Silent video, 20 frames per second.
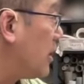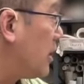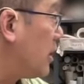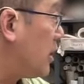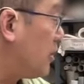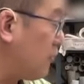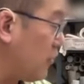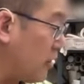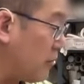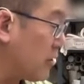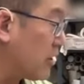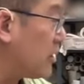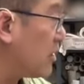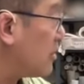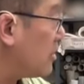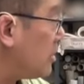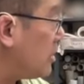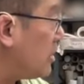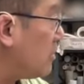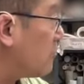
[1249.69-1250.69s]
If I'm gonna
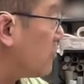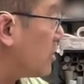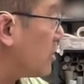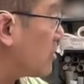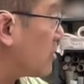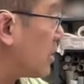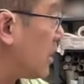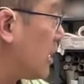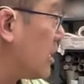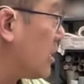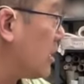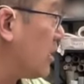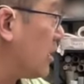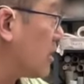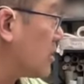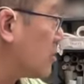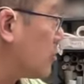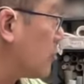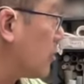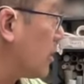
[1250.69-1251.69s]
leave it kind of
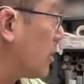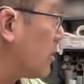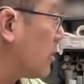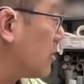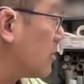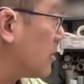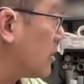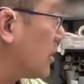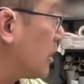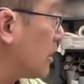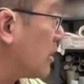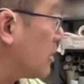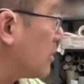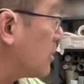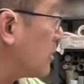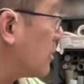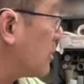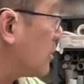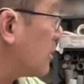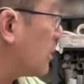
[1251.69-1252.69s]
like the way it is, then I can
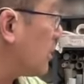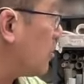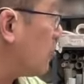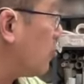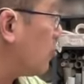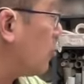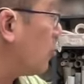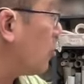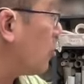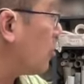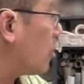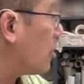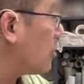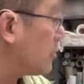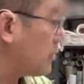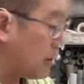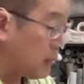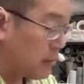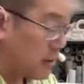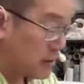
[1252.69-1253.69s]
thin it out more.
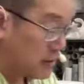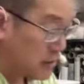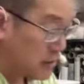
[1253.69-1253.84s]
That makes